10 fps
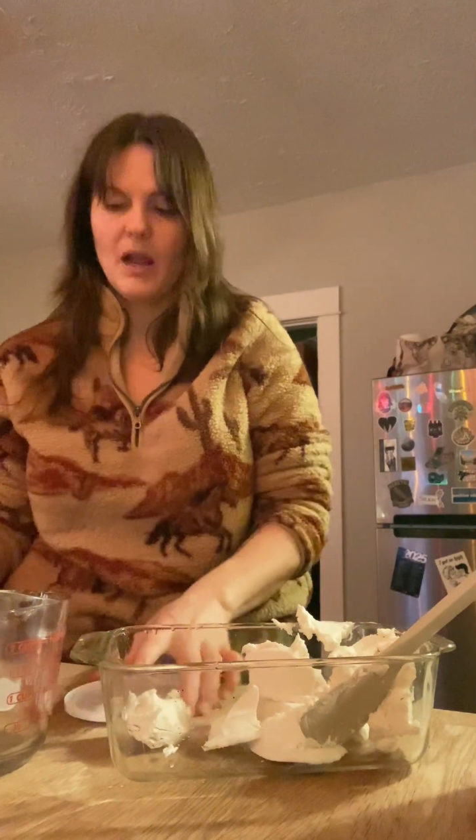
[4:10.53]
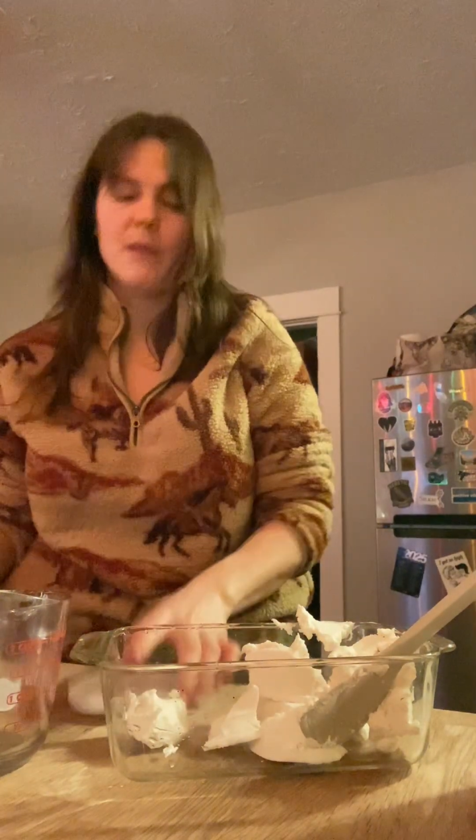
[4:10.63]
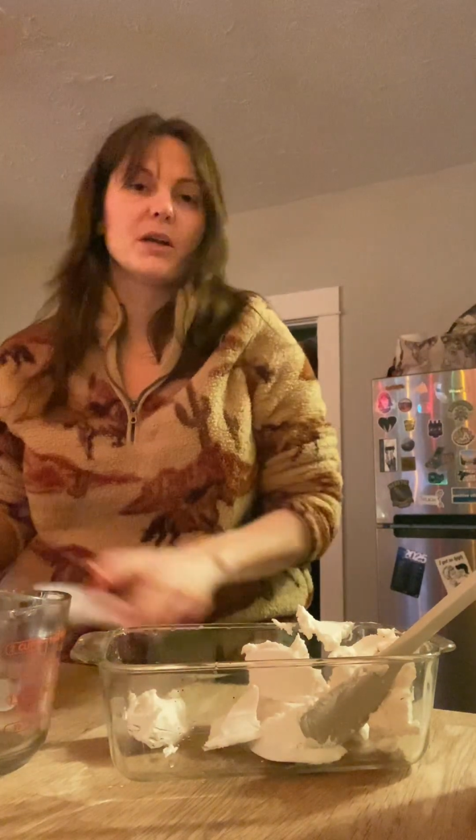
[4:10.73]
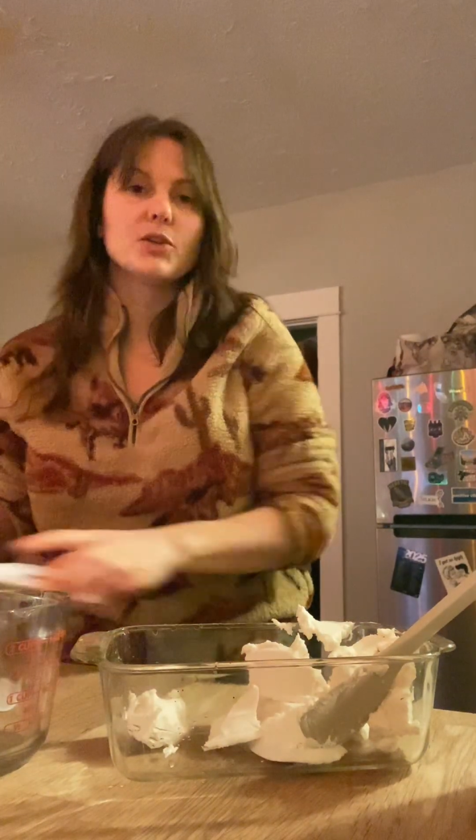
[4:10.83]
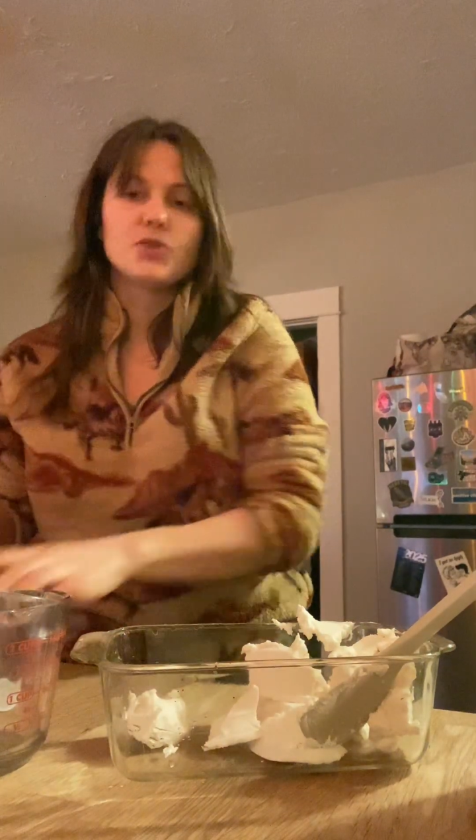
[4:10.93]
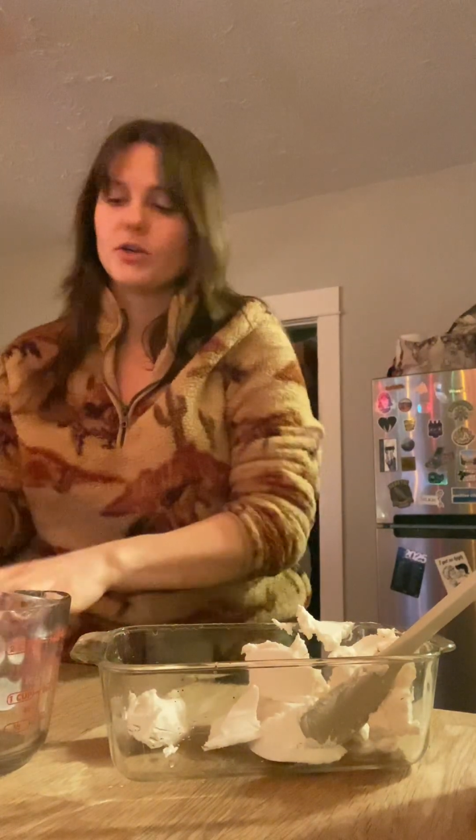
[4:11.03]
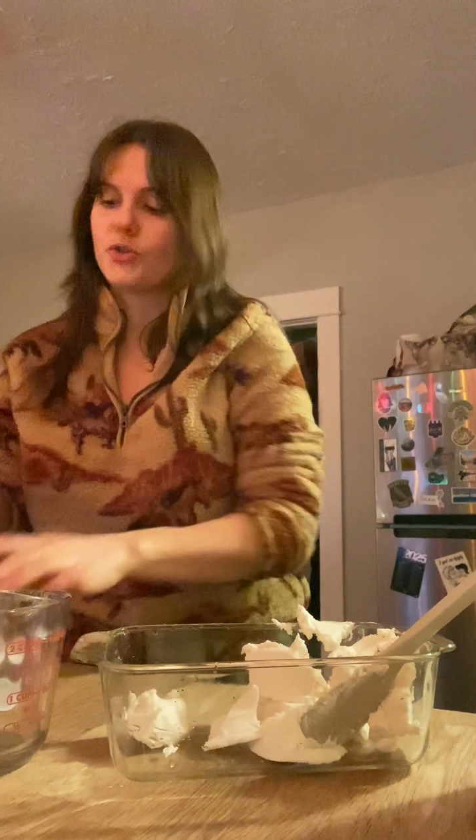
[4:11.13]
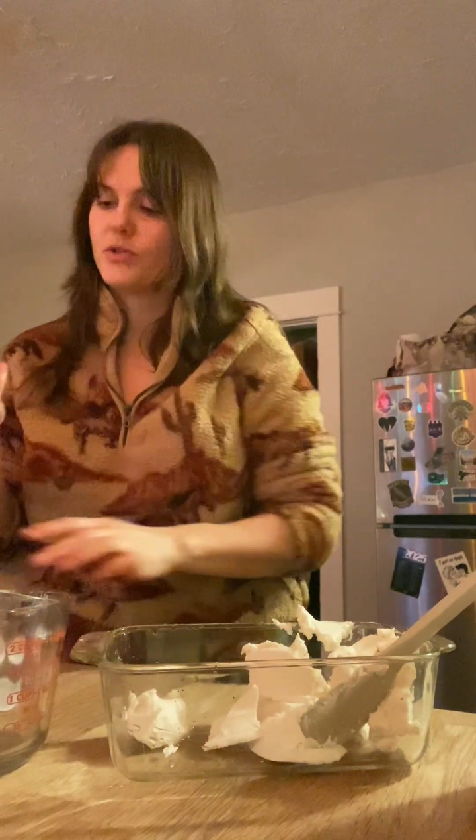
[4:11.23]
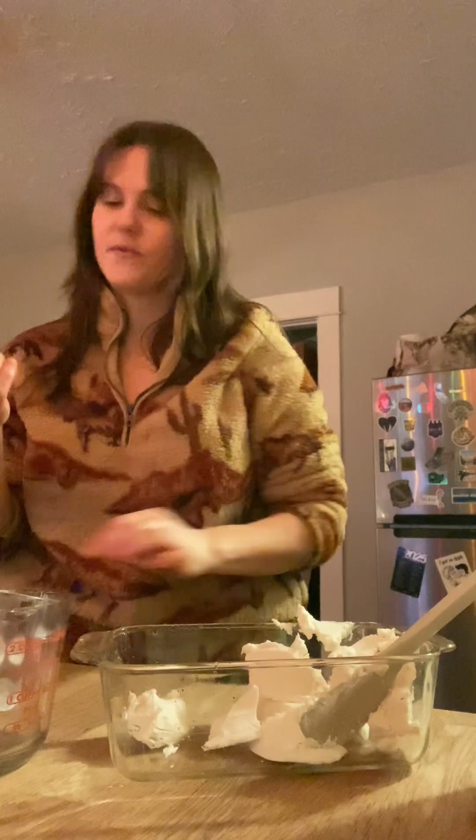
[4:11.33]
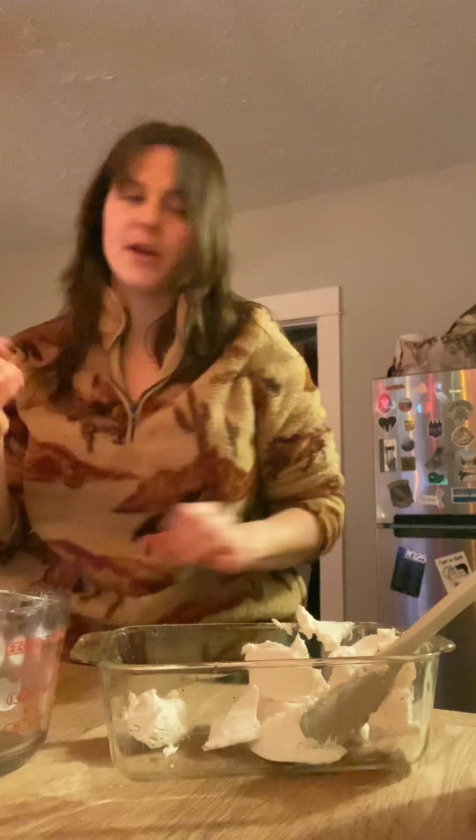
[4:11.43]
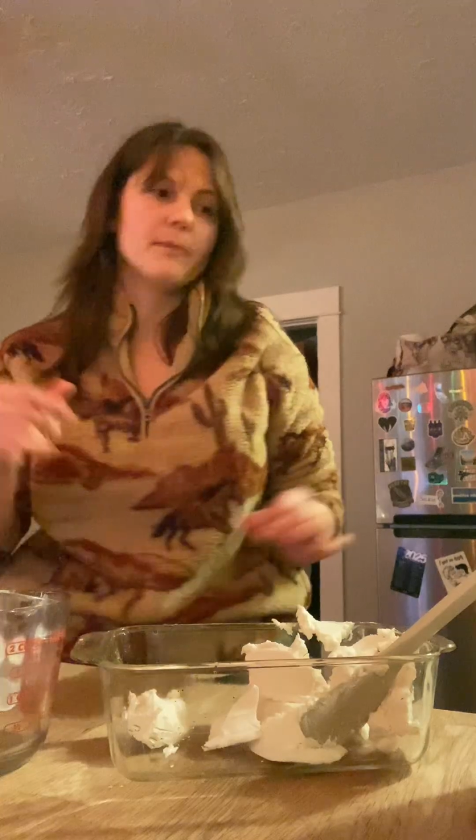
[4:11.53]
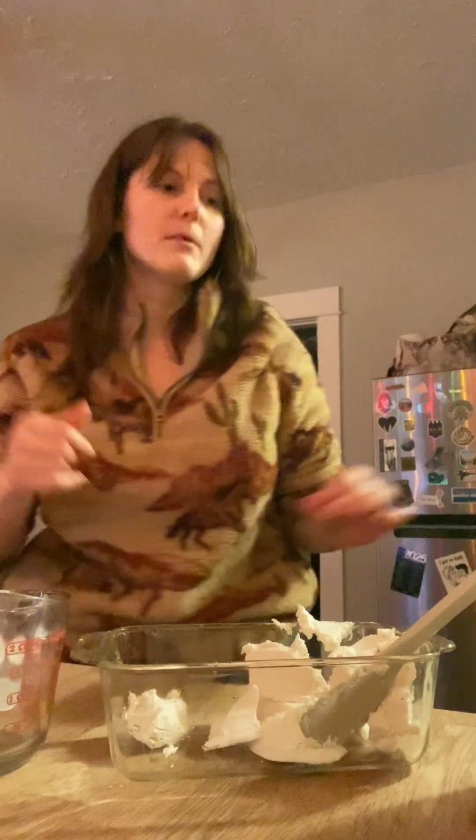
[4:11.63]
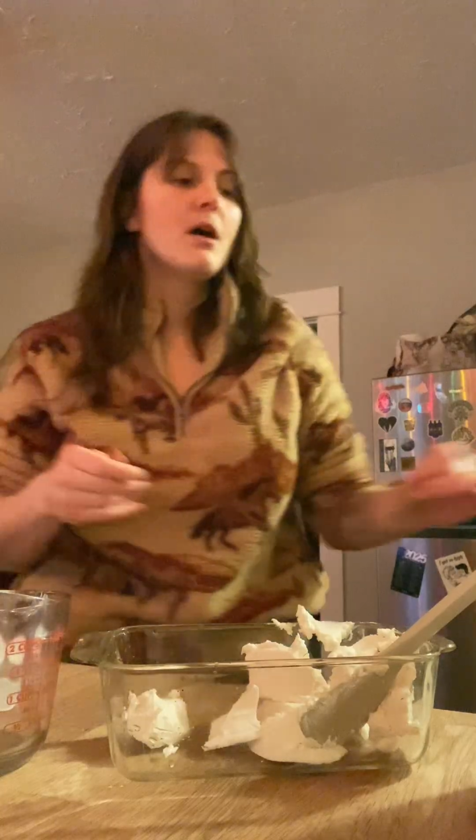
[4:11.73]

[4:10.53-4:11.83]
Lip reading: I'm like a Trader Joe's fan.